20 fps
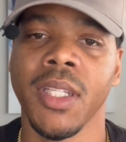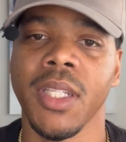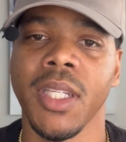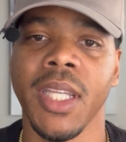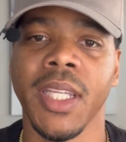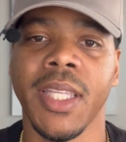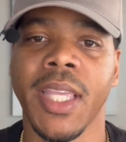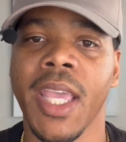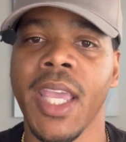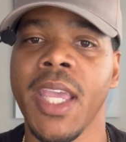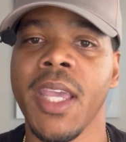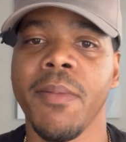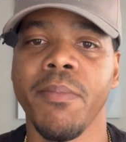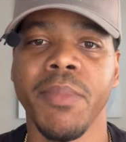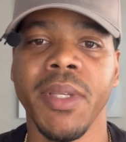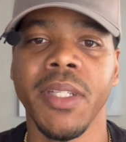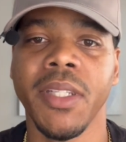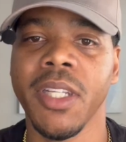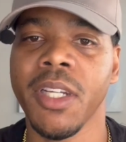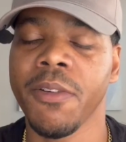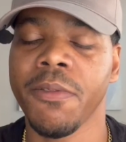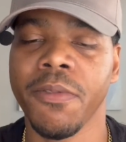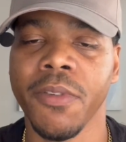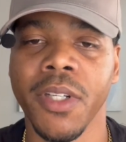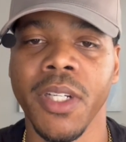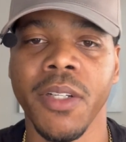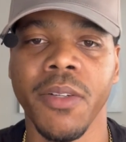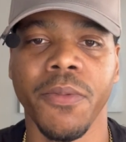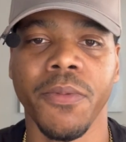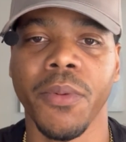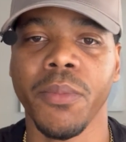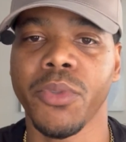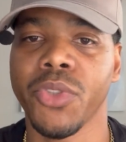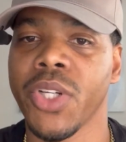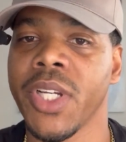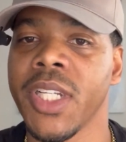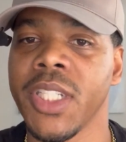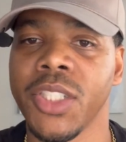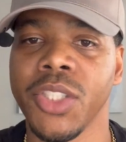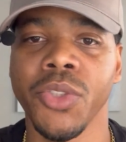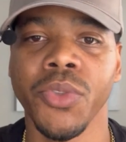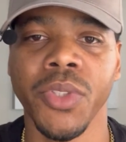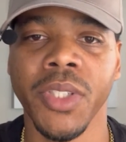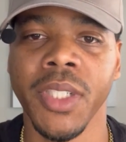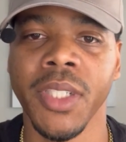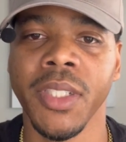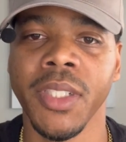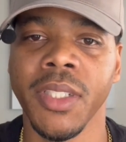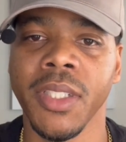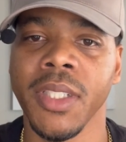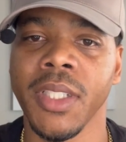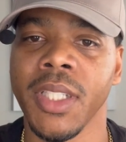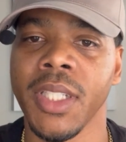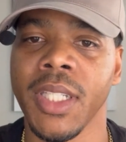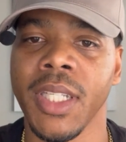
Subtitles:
It can't be different from TransUnion.